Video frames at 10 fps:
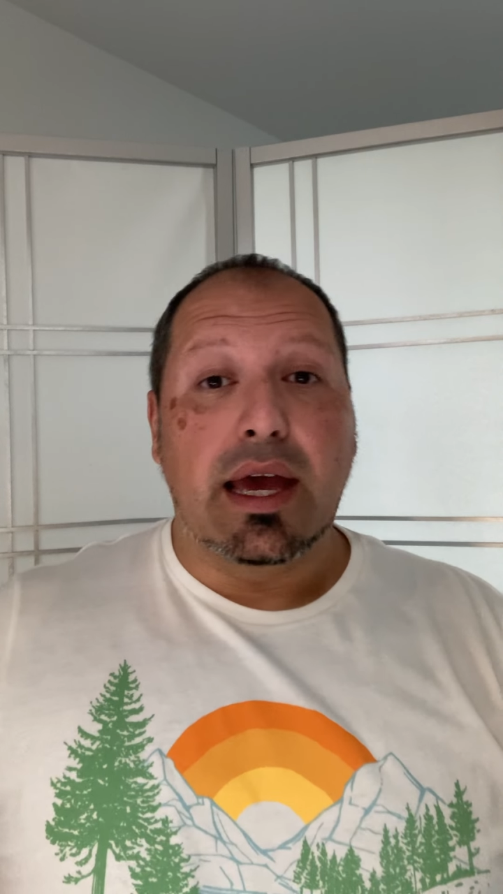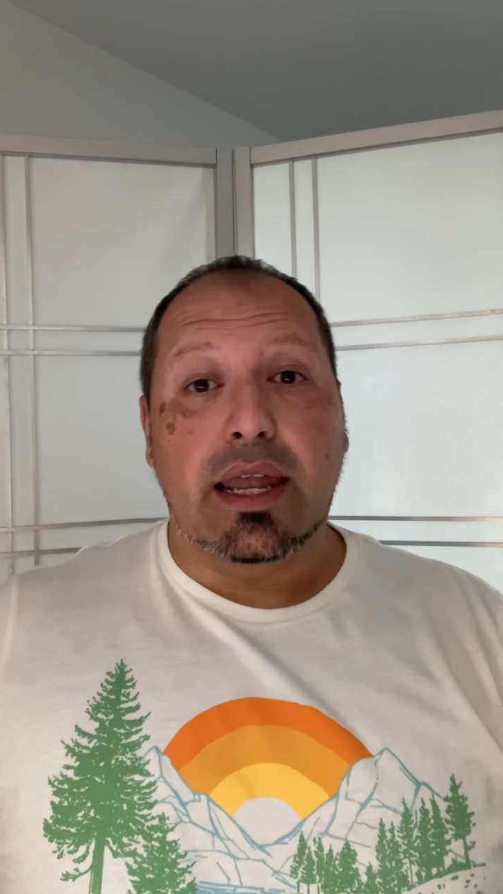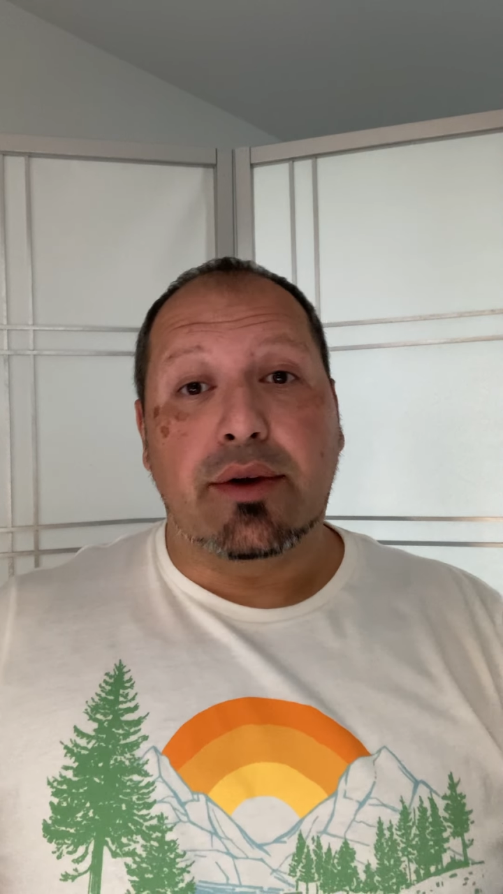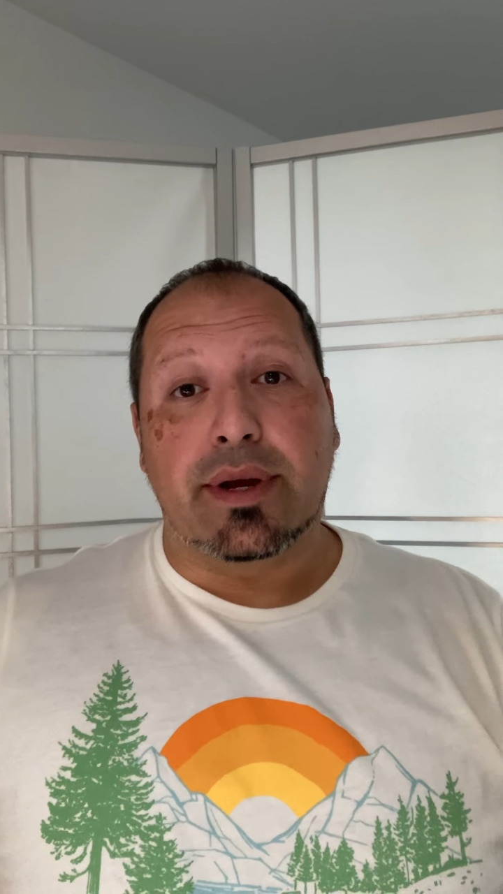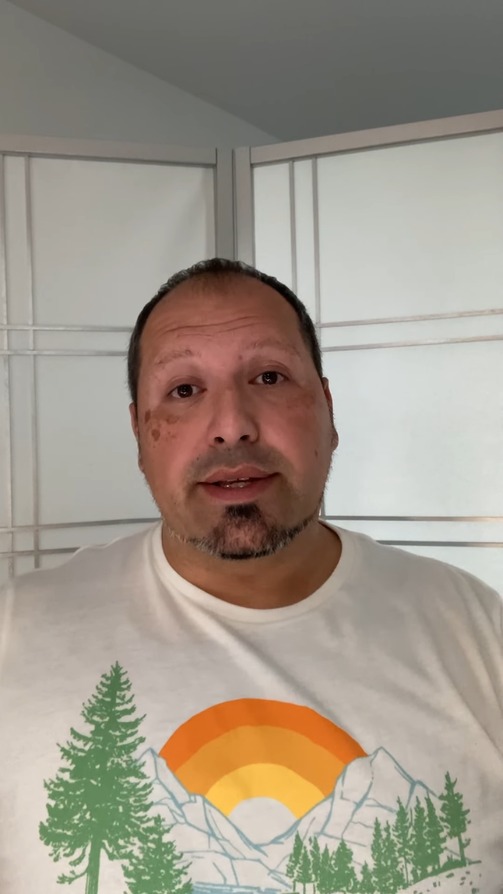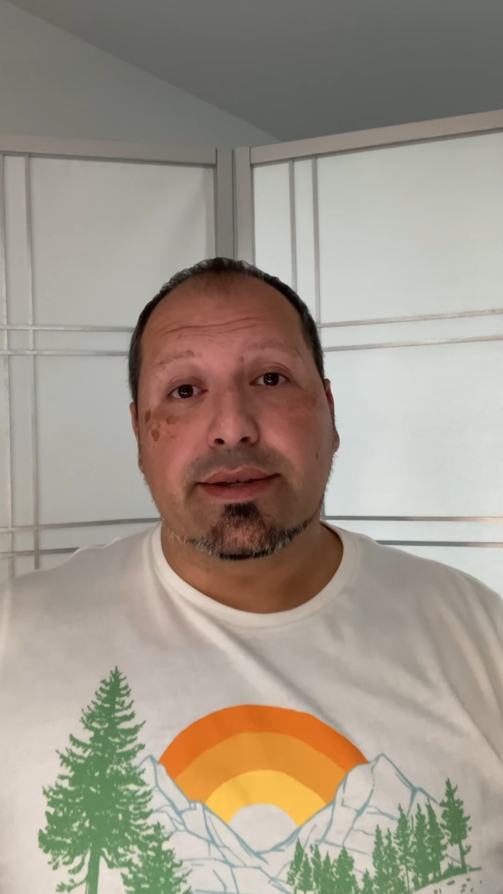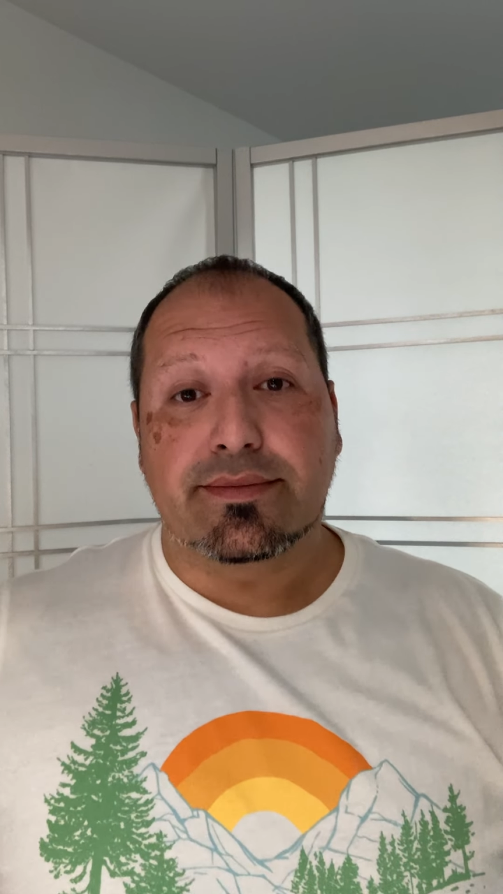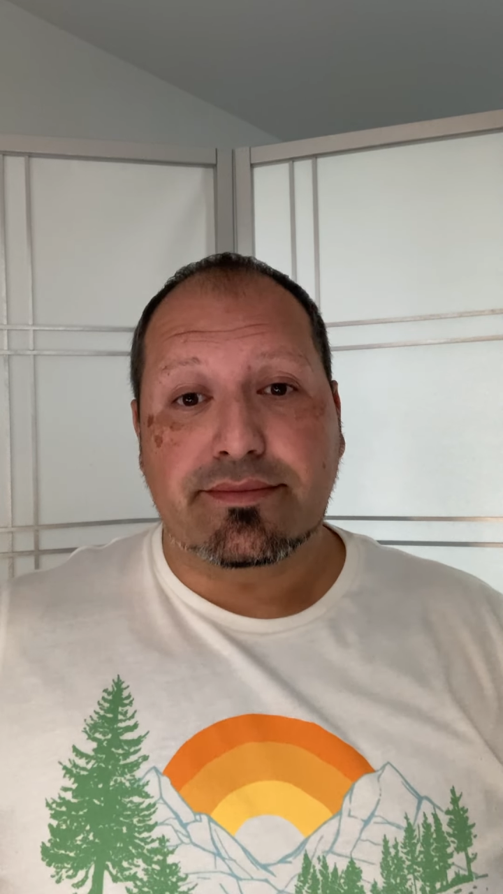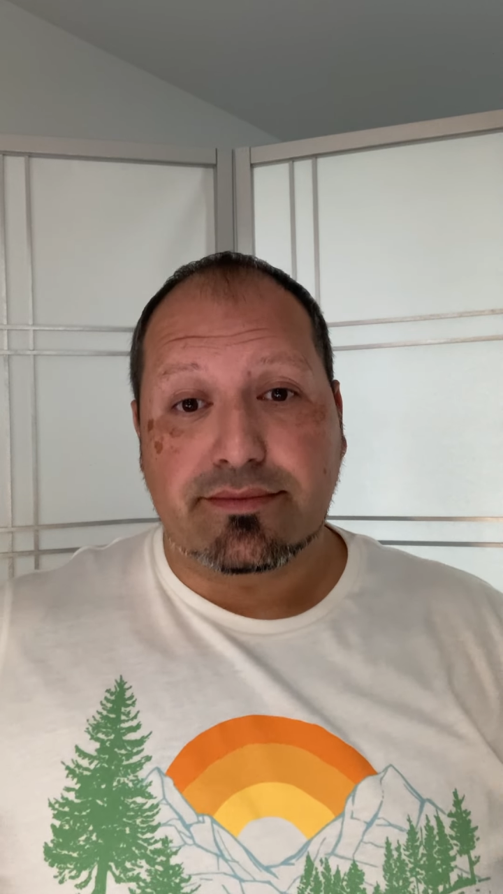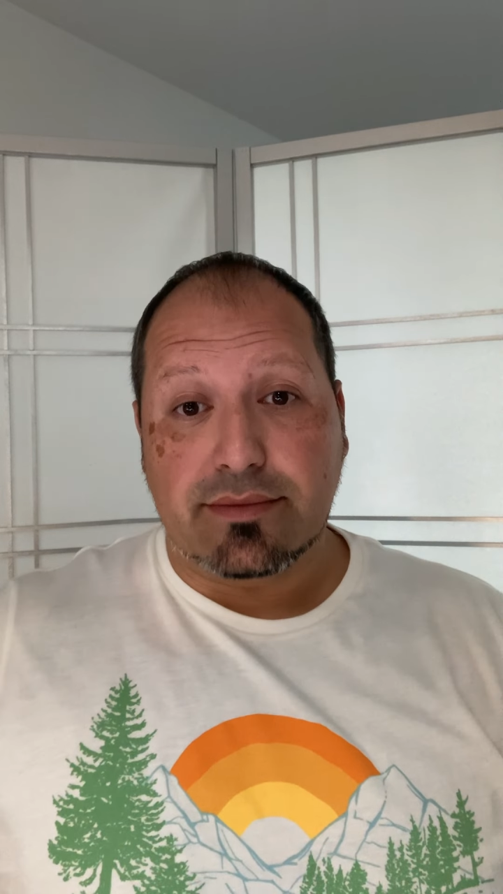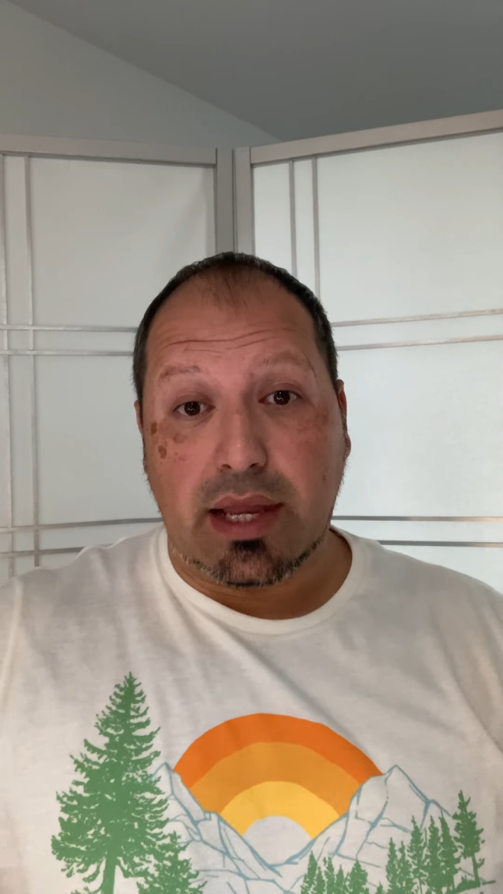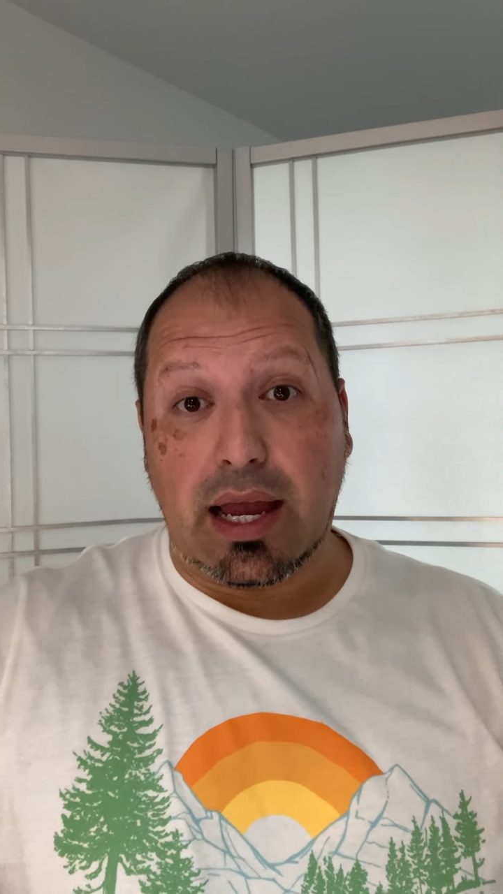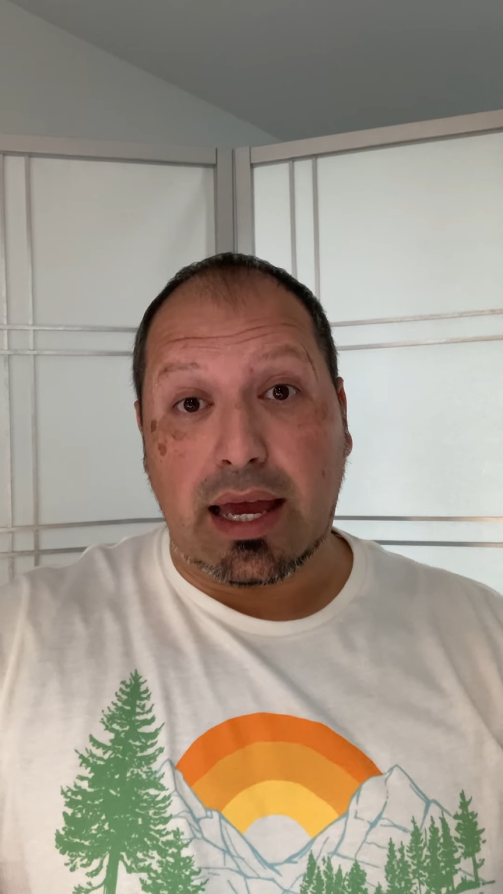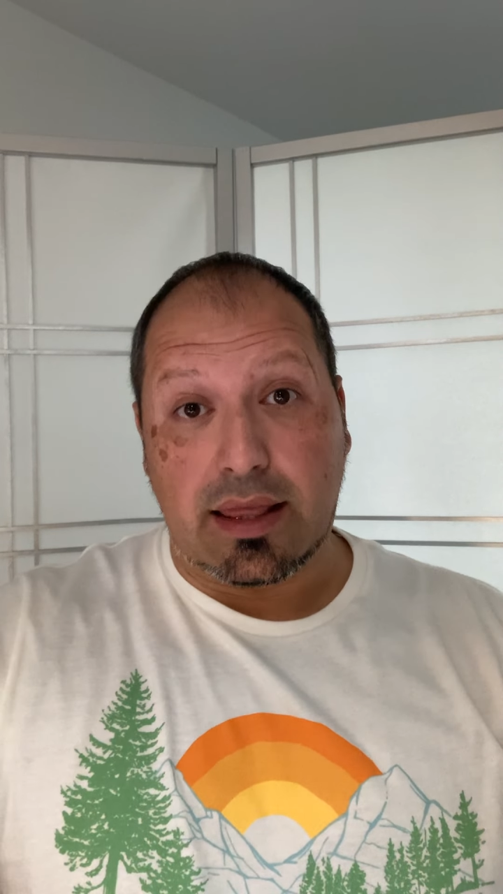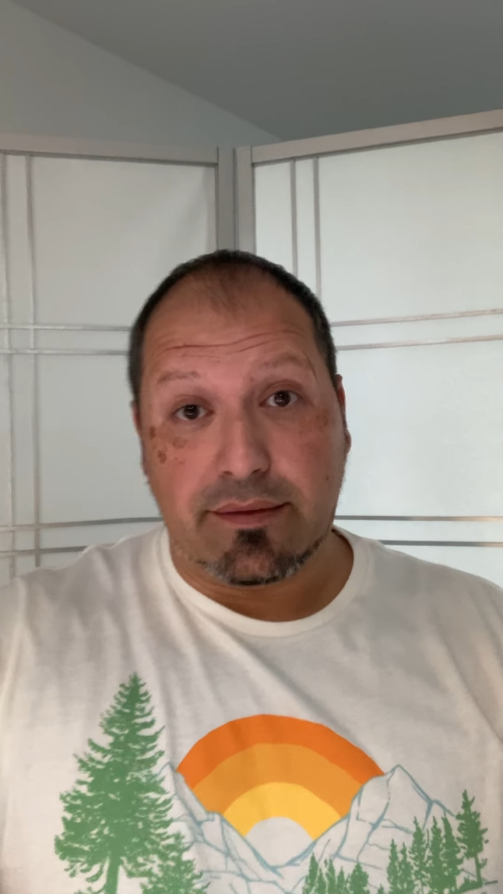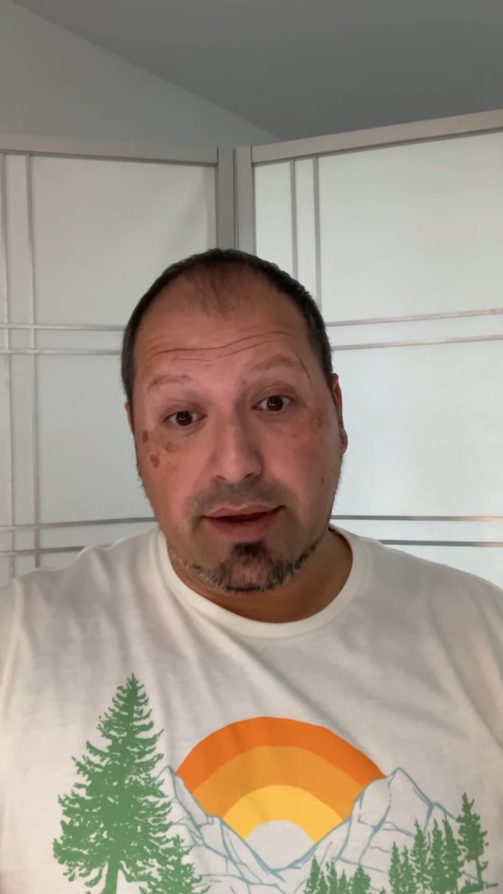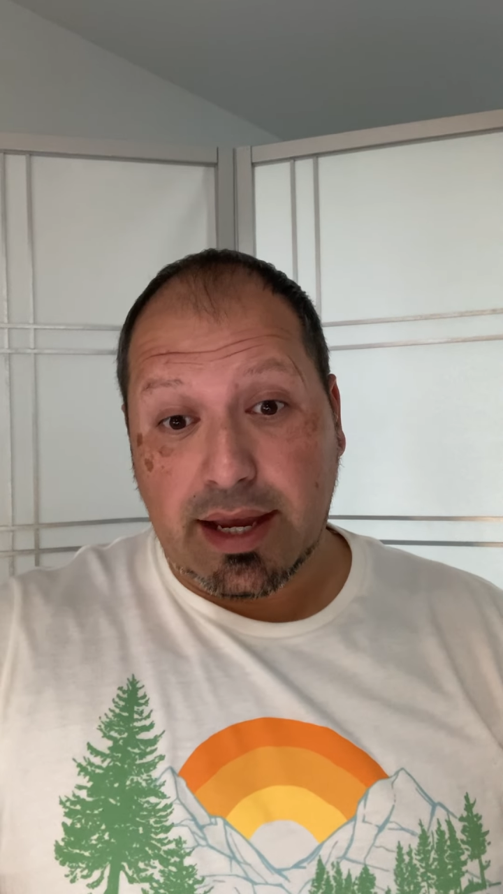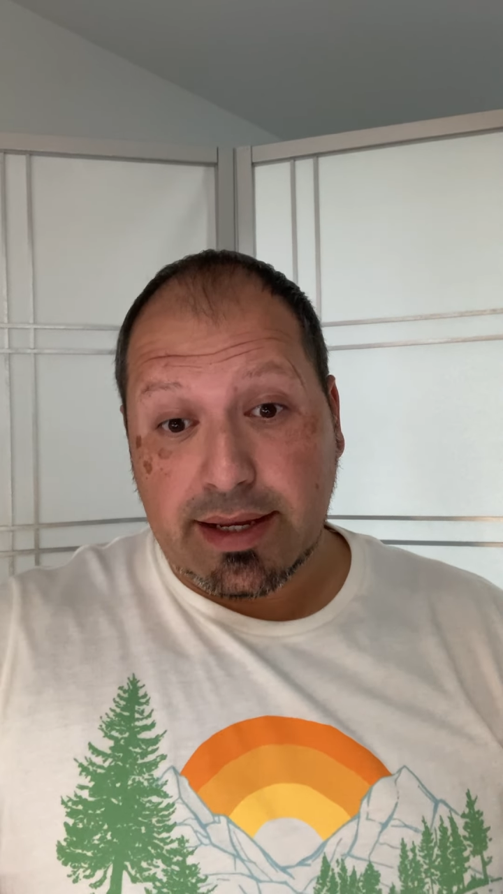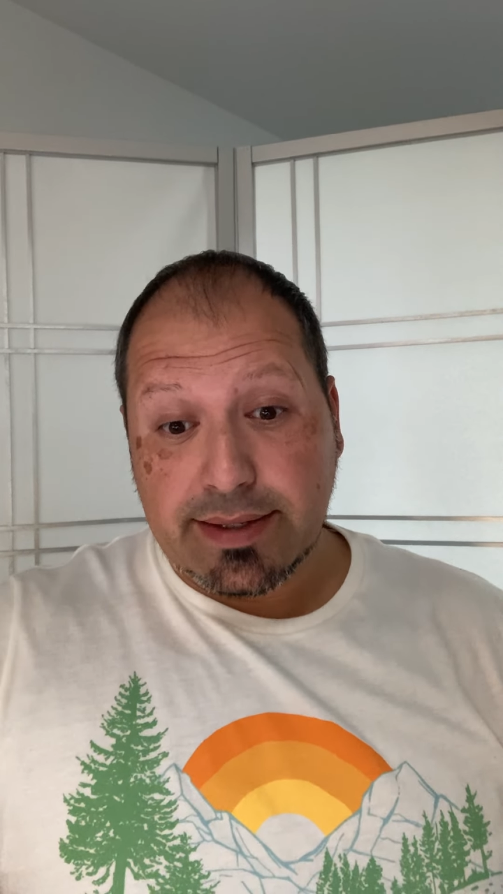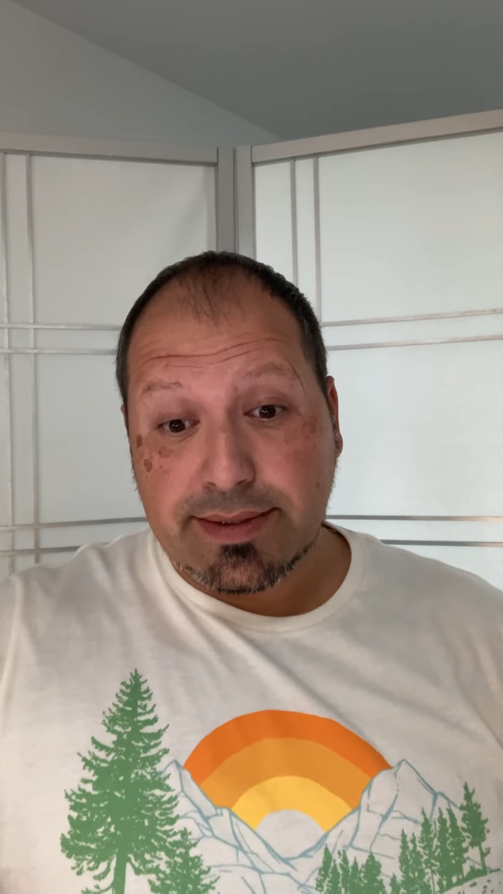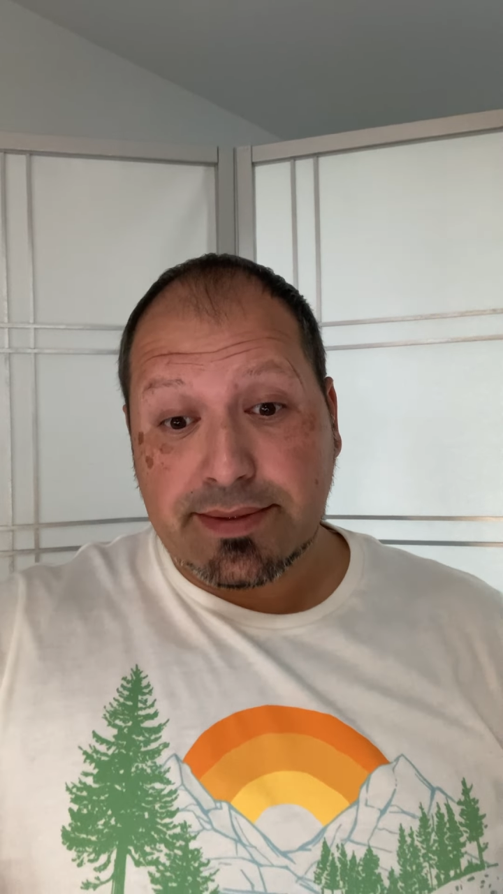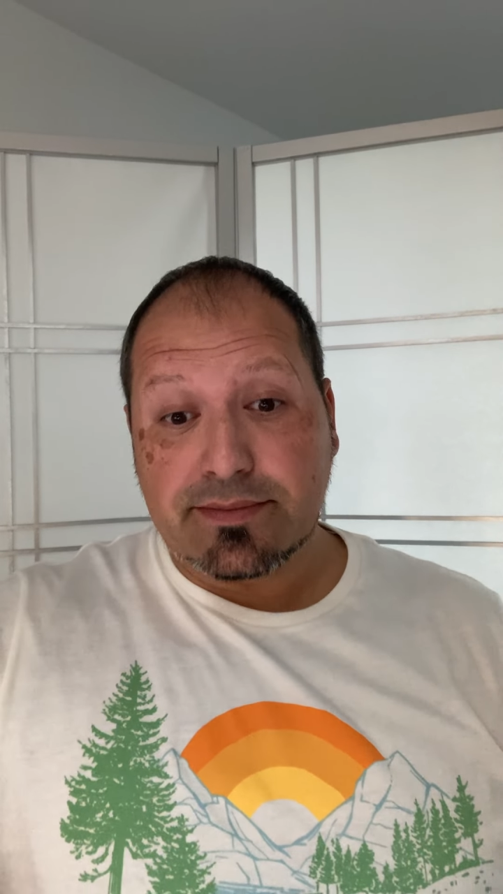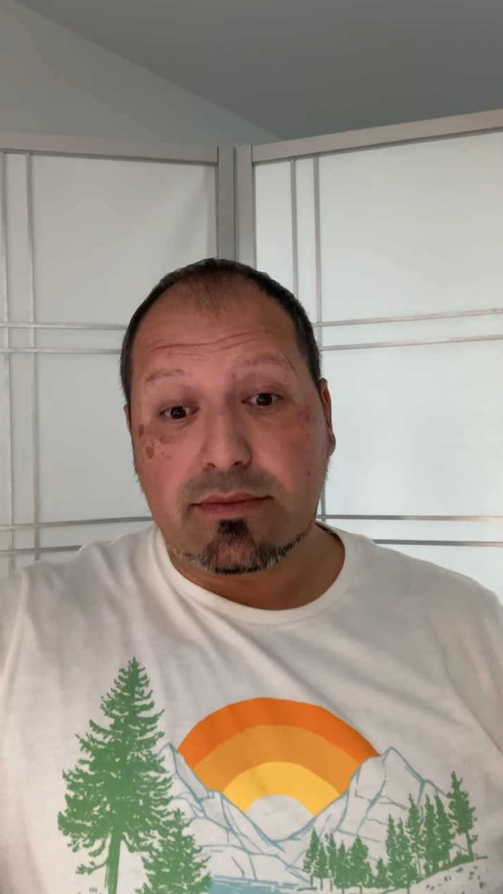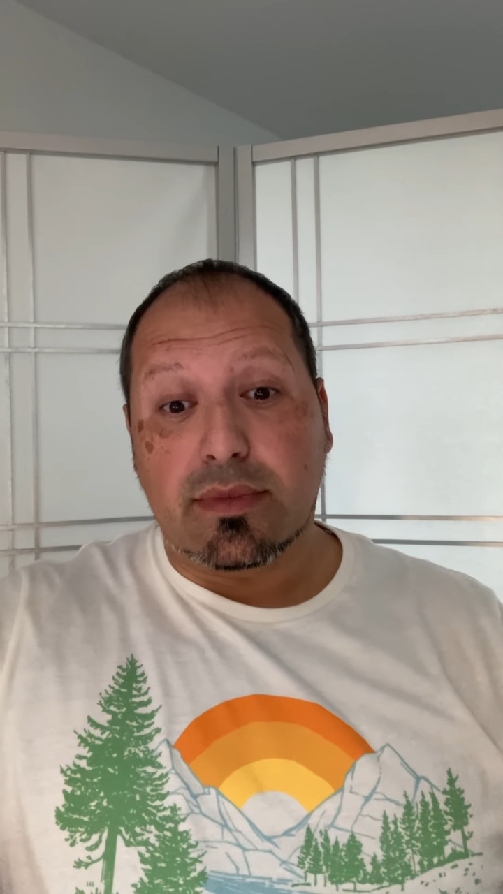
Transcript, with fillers: anyways, I love you guys.